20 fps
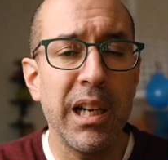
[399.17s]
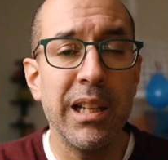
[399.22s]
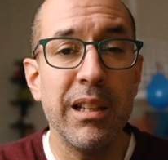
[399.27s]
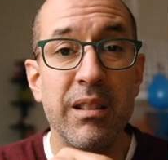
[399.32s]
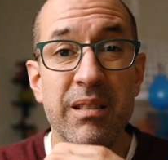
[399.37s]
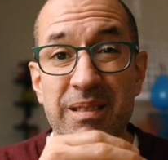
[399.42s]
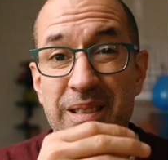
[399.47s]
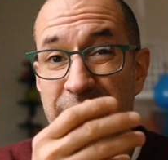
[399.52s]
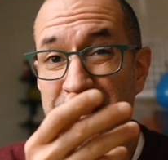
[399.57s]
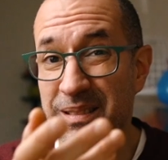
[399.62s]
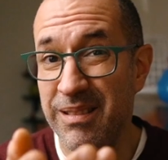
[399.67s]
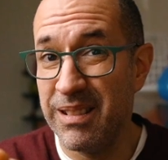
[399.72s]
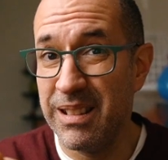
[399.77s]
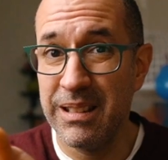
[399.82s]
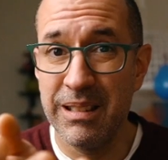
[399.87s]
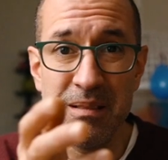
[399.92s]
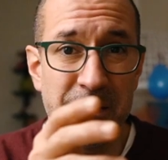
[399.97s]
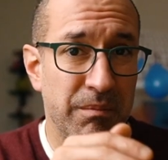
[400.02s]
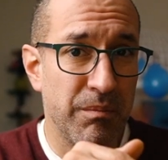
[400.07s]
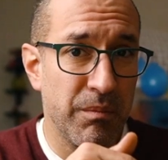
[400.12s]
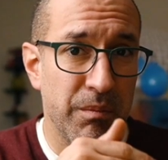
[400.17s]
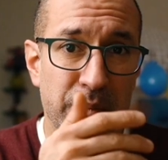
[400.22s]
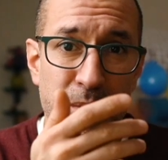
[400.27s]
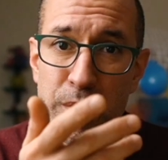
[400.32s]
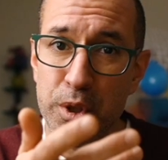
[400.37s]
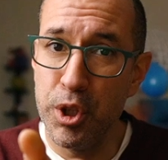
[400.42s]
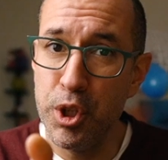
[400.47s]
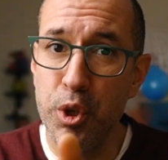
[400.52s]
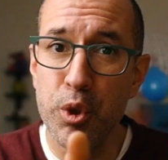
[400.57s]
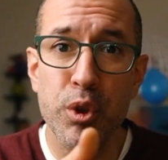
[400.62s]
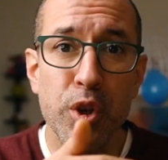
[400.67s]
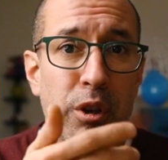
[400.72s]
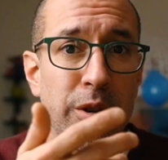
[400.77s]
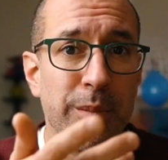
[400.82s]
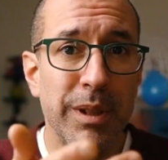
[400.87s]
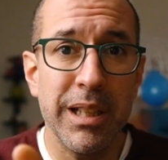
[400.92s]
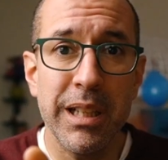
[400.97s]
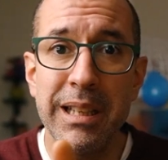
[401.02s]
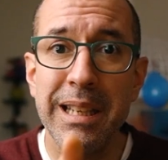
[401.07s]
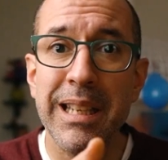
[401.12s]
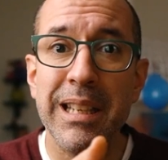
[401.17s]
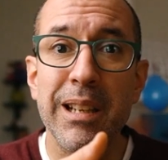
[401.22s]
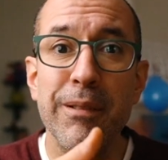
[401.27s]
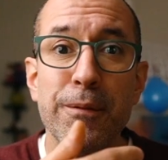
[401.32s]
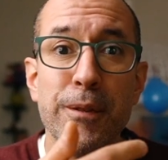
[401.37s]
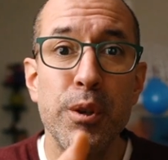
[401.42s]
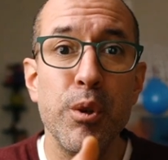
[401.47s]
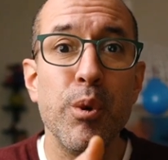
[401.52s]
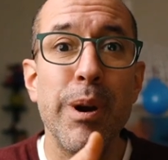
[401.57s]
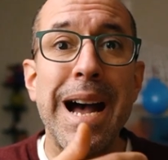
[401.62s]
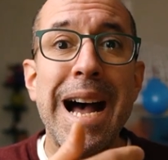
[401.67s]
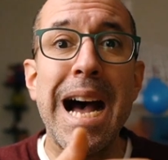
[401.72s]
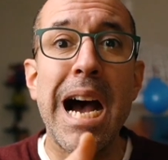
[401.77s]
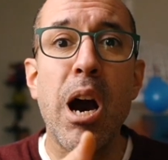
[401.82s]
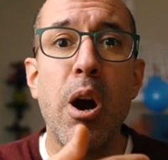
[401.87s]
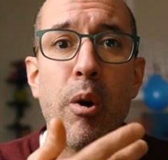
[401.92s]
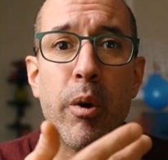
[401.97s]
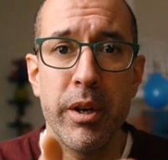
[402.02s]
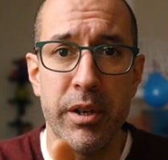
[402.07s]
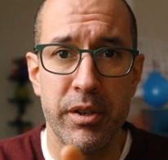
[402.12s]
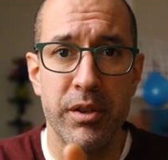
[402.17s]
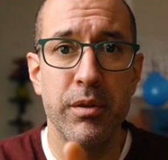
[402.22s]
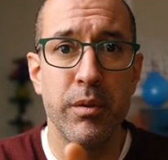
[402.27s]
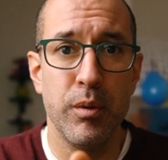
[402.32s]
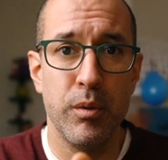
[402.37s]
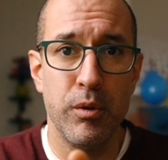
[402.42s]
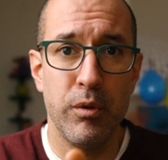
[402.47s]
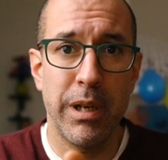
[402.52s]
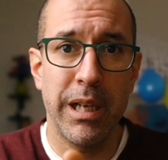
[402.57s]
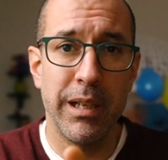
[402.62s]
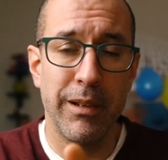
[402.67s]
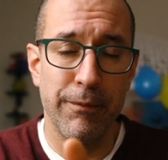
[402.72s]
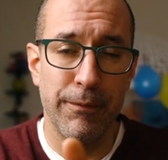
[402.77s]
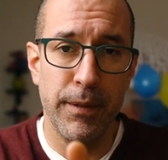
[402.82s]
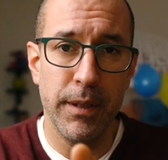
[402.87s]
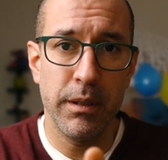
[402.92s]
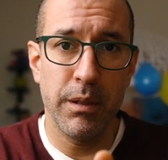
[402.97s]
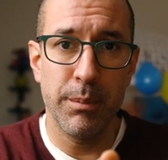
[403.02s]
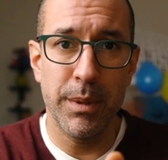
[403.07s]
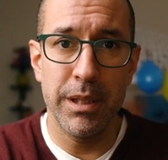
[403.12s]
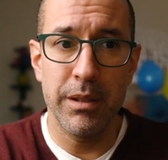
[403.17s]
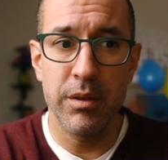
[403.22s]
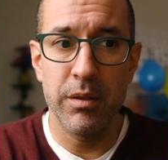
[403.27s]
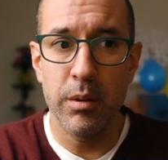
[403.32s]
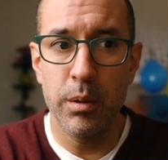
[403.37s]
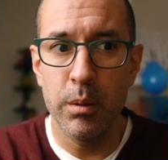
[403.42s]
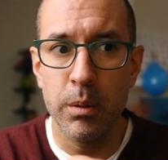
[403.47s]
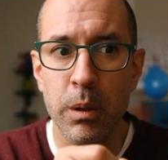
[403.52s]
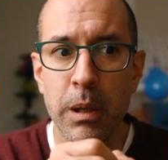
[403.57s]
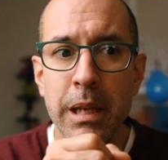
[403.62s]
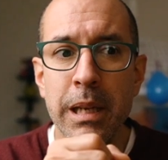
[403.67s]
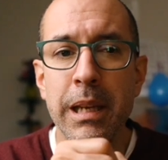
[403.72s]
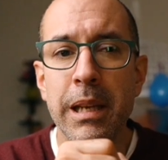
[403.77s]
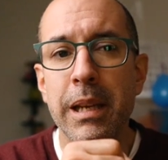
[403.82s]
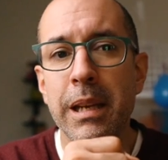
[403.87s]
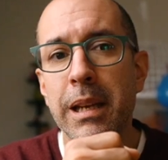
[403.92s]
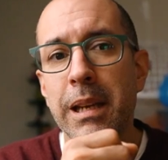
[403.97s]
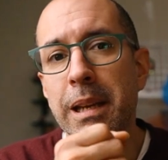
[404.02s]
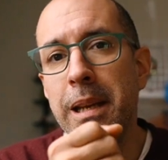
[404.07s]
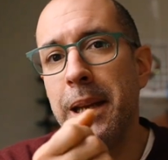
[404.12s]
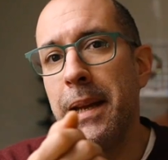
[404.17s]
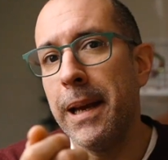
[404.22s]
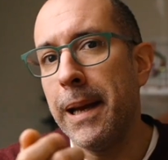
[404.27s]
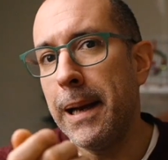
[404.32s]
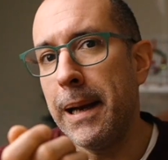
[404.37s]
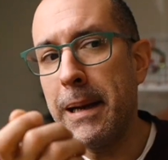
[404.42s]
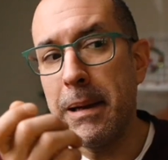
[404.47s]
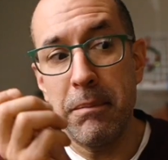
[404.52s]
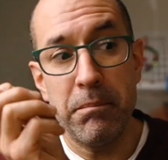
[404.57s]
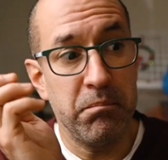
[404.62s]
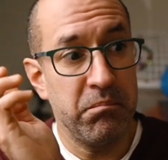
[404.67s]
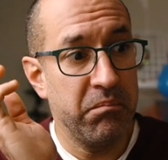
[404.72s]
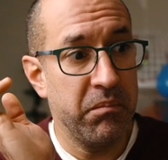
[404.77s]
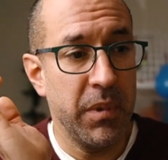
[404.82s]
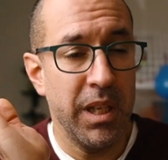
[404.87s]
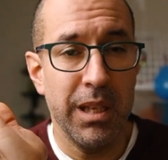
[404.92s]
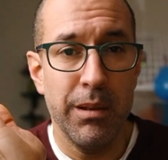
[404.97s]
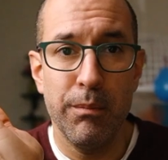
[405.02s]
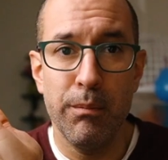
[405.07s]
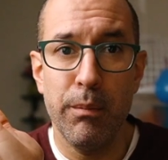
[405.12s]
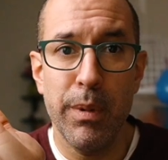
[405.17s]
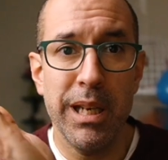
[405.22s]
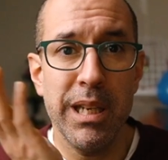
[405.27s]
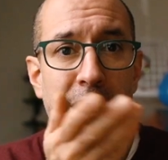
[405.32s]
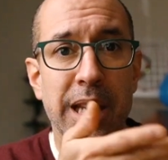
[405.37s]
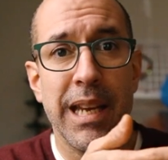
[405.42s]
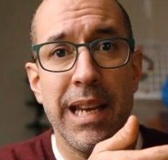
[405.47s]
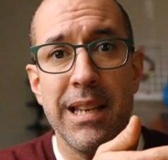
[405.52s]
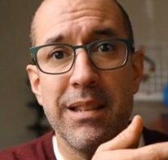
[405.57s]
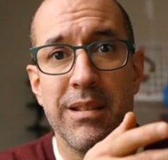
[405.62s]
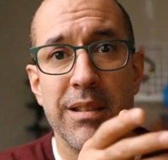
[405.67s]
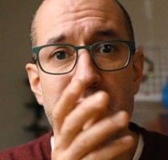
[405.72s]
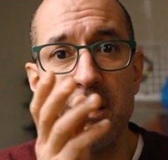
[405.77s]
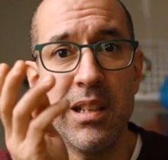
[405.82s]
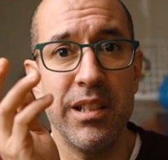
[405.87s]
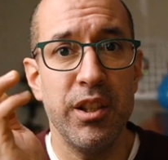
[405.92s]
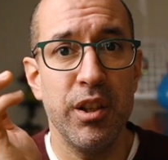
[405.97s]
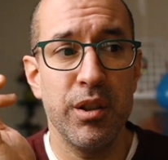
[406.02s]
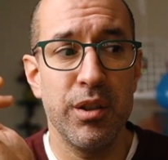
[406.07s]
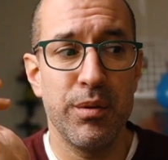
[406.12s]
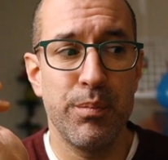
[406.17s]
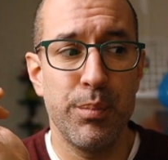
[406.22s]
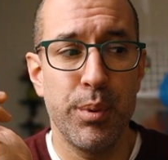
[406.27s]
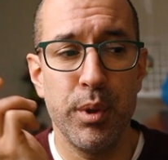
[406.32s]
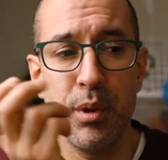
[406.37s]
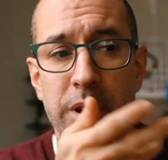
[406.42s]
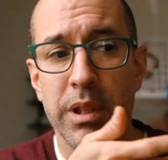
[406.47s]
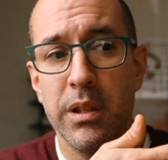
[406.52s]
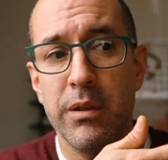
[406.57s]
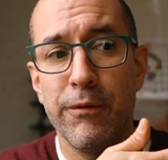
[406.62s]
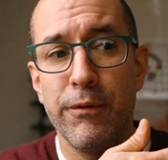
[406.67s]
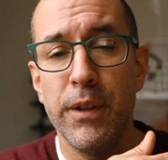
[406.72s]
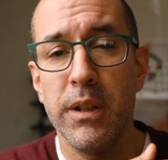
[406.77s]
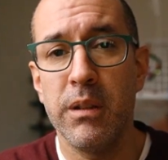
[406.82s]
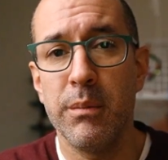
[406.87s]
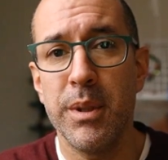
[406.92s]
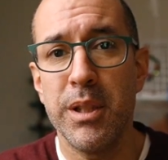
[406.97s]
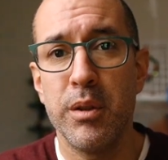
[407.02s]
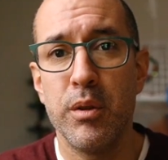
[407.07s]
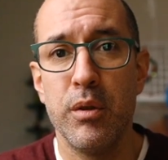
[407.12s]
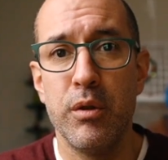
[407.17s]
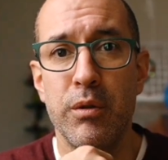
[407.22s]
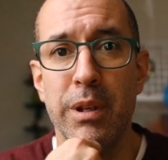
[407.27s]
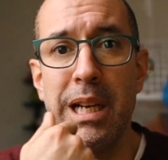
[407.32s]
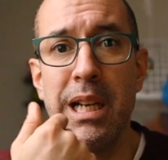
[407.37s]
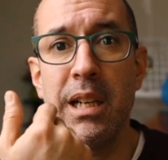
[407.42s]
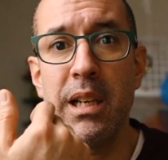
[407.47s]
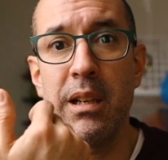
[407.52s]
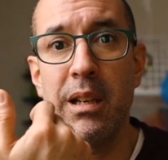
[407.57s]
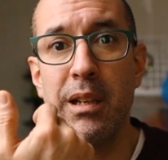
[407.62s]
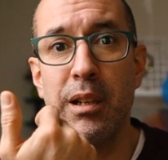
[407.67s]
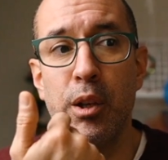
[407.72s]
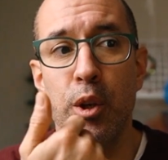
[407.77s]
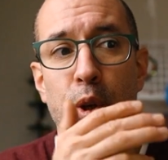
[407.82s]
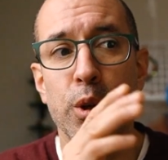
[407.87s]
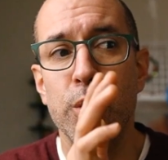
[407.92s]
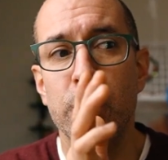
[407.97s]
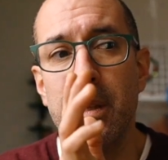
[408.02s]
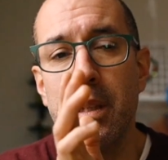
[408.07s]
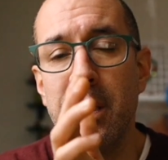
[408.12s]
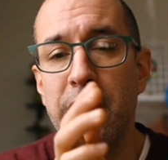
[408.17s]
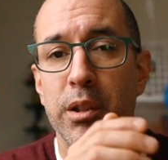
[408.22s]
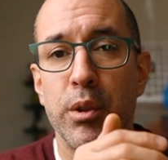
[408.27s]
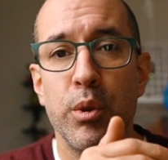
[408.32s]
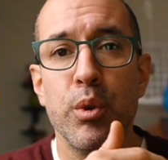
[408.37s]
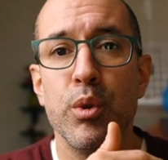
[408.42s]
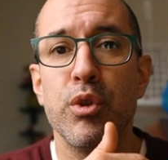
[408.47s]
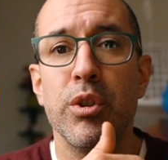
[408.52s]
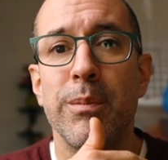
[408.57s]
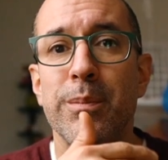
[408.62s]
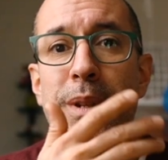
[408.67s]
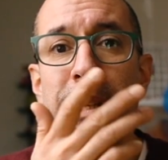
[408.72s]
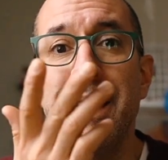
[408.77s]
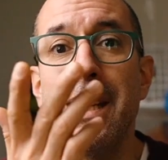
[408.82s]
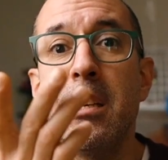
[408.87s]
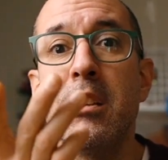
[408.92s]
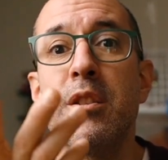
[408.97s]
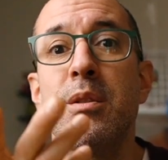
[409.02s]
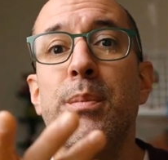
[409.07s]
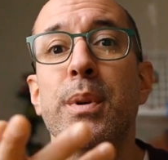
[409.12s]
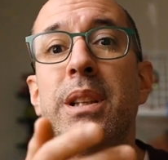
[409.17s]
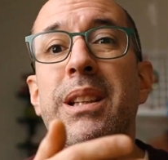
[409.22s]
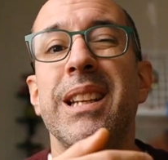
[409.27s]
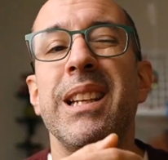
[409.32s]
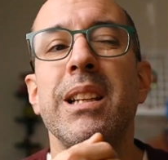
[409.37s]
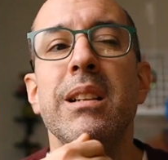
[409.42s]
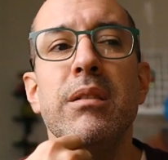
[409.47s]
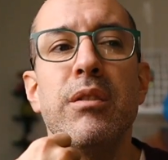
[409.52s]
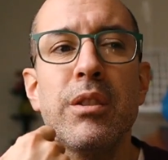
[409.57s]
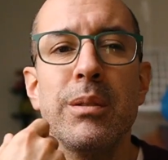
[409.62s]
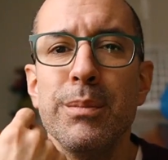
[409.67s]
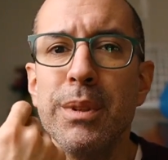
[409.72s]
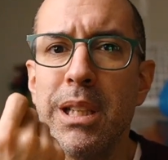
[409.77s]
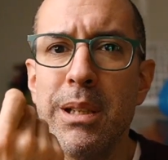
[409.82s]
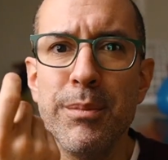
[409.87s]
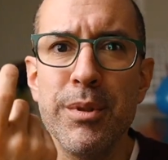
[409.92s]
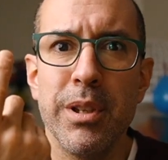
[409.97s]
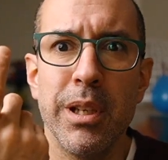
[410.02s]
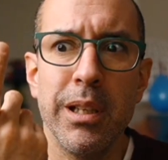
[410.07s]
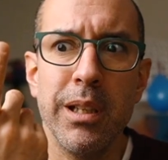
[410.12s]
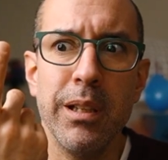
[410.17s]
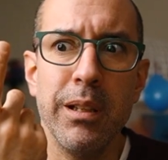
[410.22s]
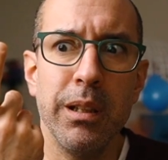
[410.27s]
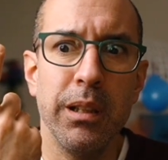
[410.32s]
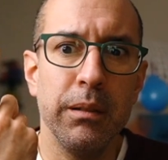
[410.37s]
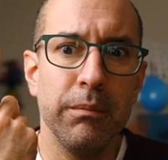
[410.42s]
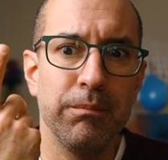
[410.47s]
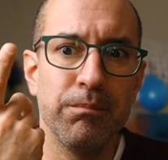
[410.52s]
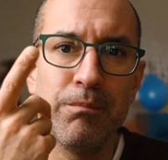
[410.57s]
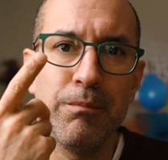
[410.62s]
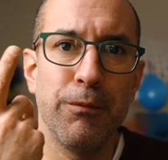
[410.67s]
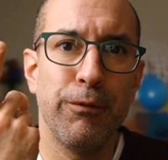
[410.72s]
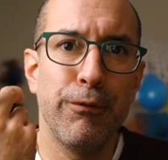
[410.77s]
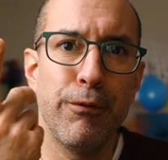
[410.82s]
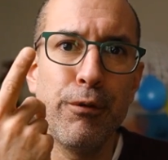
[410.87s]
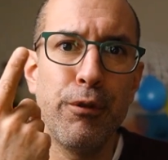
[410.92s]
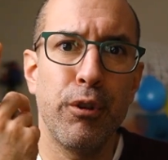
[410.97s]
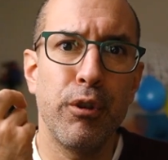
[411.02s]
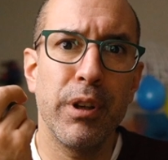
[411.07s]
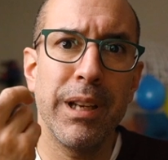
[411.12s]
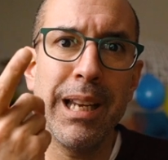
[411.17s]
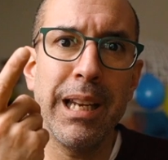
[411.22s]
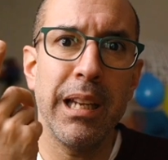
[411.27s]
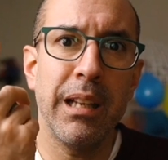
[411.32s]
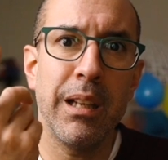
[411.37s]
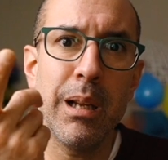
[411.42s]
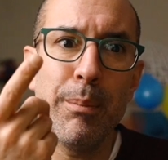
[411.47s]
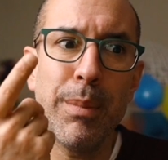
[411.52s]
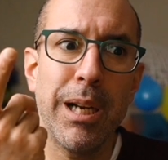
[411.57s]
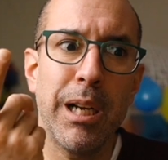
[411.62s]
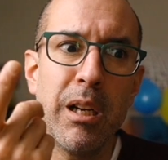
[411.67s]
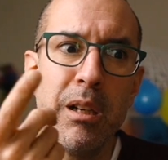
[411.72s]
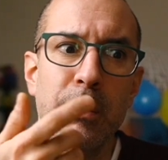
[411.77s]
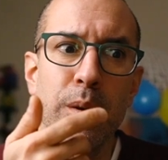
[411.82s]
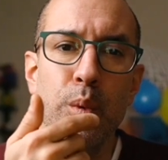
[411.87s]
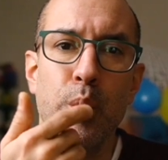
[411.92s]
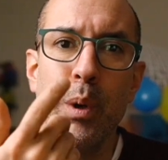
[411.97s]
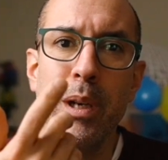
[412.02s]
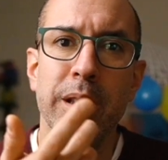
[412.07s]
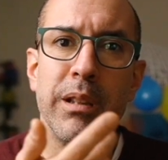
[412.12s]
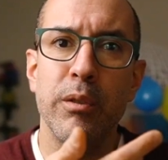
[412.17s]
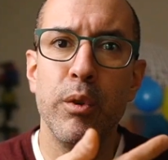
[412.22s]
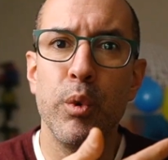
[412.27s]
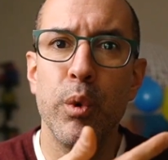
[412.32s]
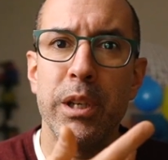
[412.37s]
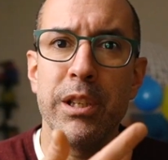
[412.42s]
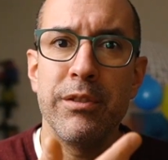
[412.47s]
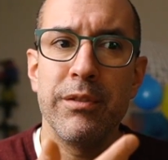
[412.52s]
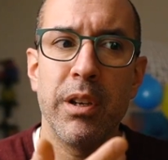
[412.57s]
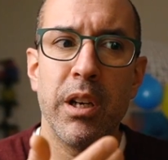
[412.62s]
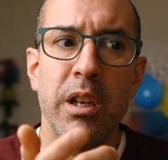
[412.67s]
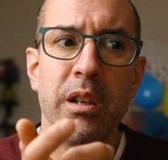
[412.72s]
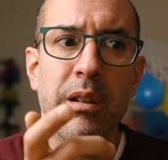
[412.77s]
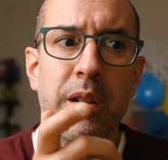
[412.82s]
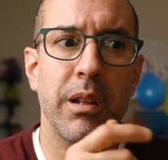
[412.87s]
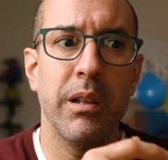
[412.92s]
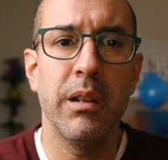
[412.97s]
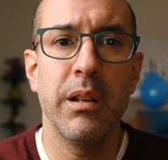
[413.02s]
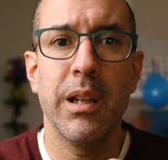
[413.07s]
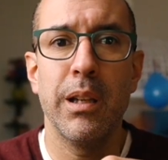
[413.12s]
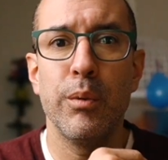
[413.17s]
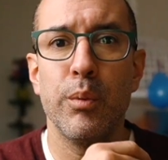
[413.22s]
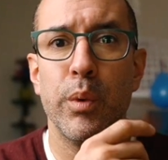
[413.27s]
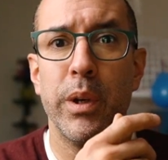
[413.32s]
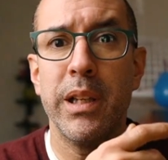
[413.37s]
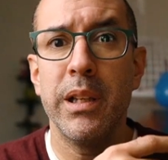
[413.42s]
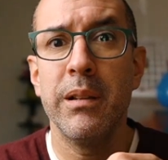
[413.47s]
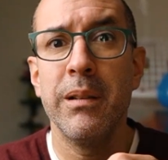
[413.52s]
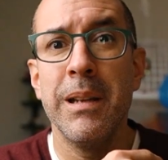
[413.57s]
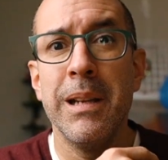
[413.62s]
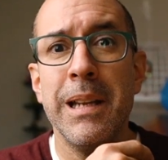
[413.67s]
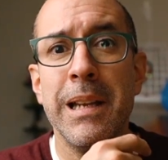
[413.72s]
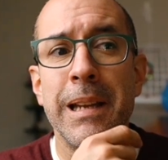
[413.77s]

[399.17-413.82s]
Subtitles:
it, you normally need a few hours to dry a filament. So in many cases, I just put the filament to dry and I go and I do something else. But then sometimes I forget about when do I start it and when